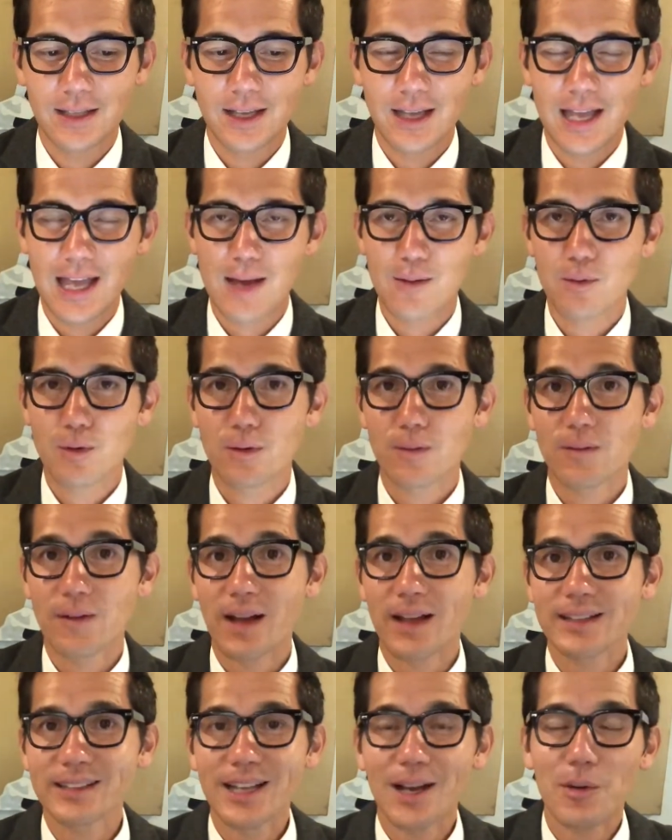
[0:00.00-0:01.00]
And we'll
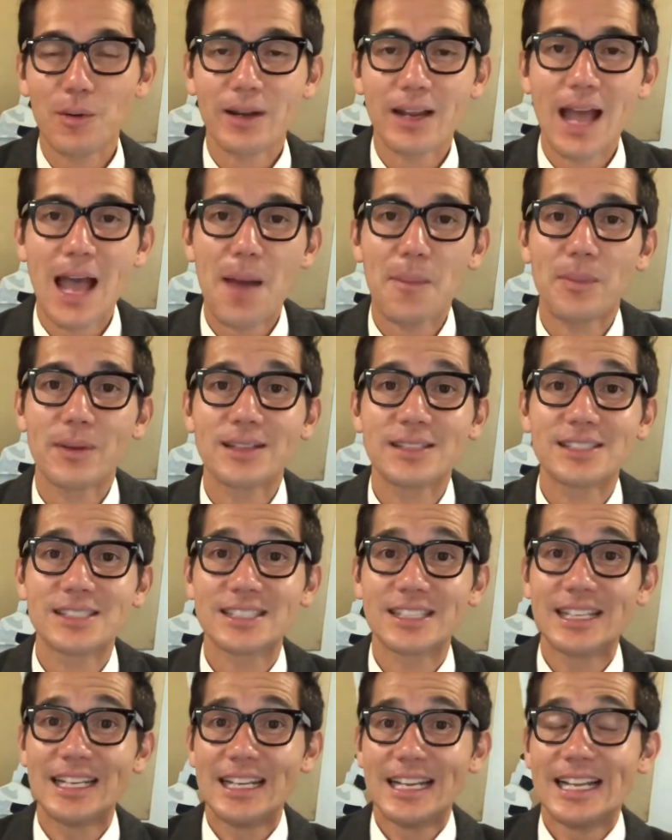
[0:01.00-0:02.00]
find out what happens
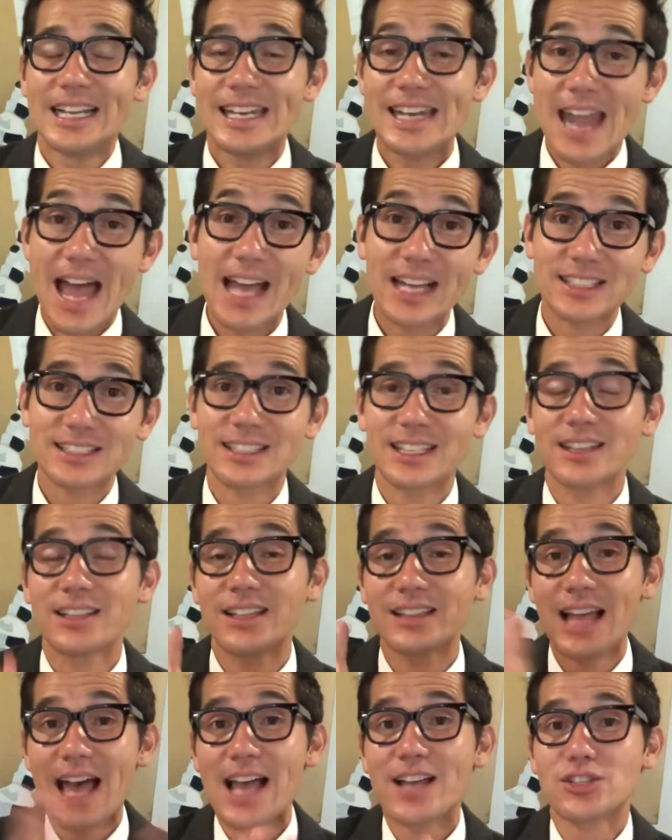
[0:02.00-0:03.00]
next in the
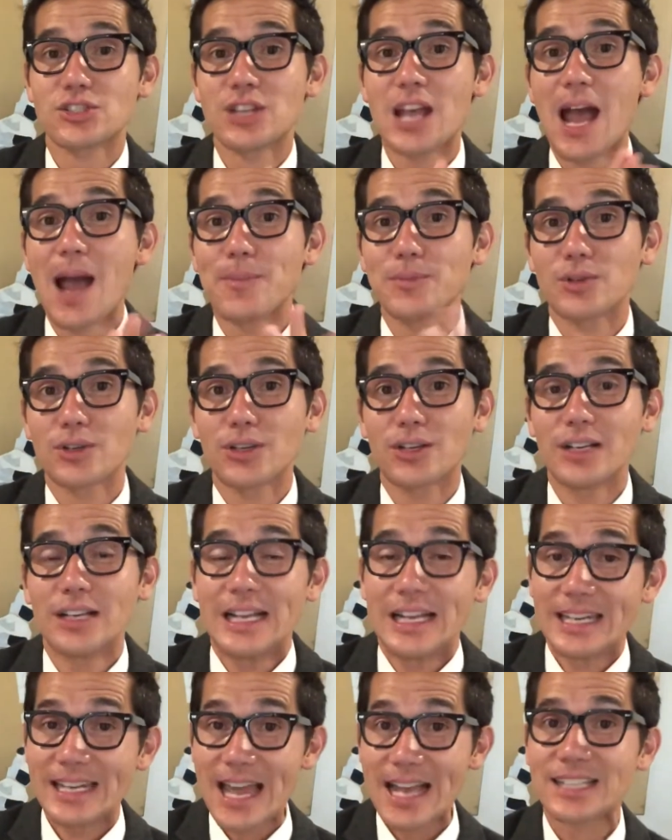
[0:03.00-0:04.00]
last chapter,
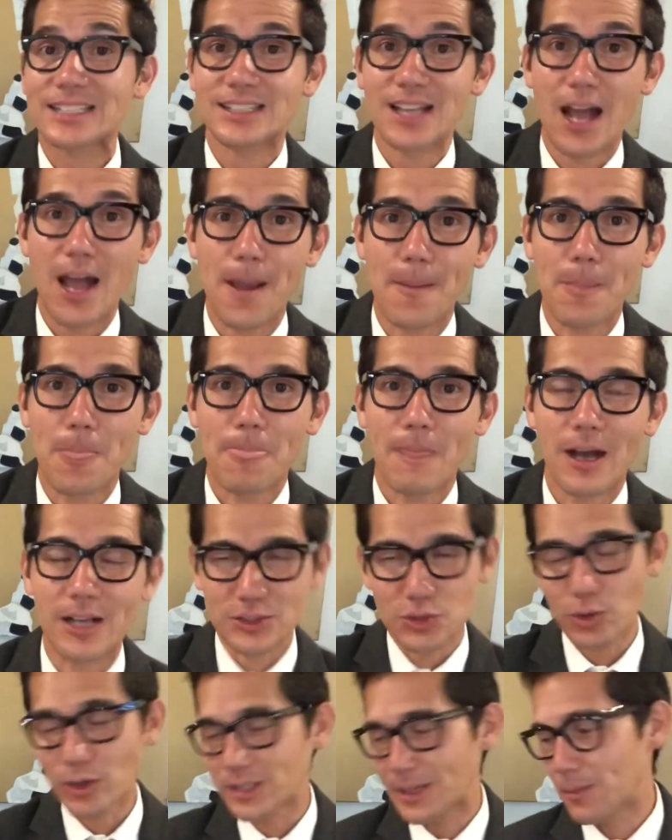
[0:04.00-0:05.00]
next time on
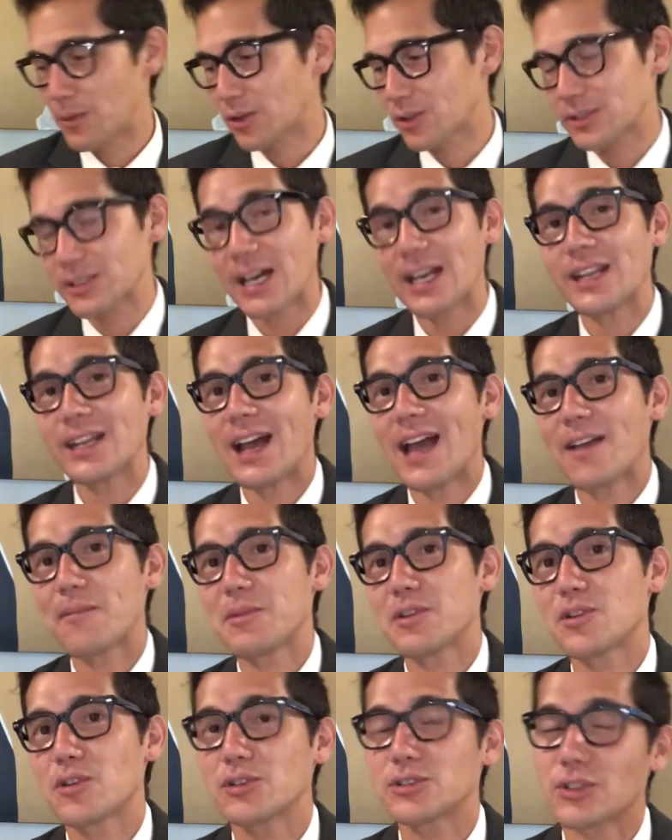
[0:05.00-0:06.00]
Storytime with Uncle Scotty. I have
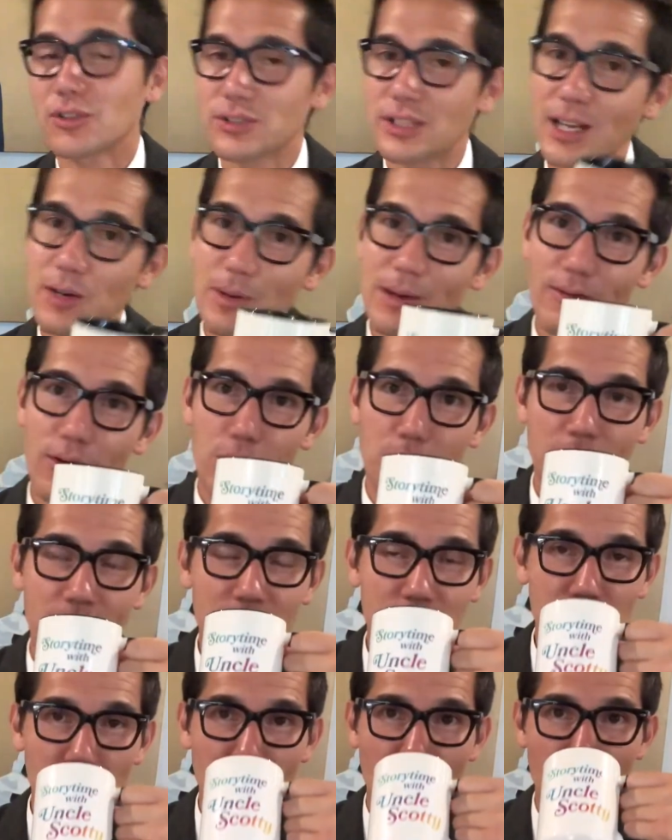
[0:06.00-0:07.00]
been your host, Uncle Scotty. We have our own mugs.